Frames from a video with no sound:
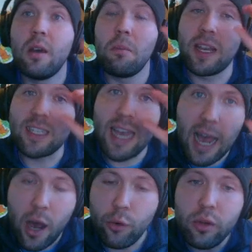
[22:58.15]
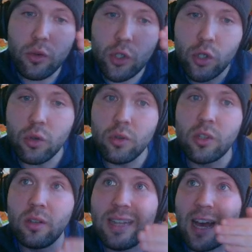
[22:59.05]
because how you choose
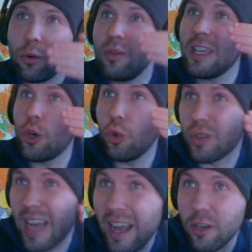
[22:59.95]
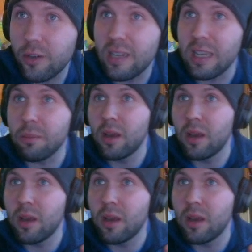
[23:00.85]
not only who's on your team,